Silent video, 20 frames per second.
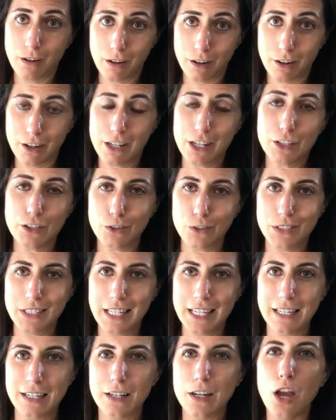aren't
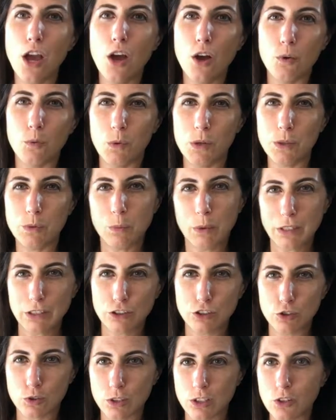associated with one
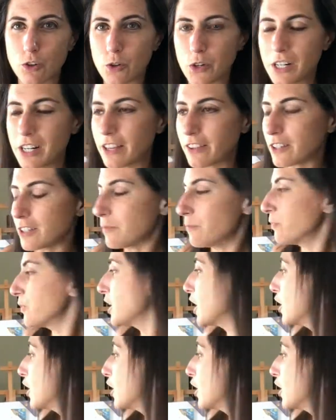store or another.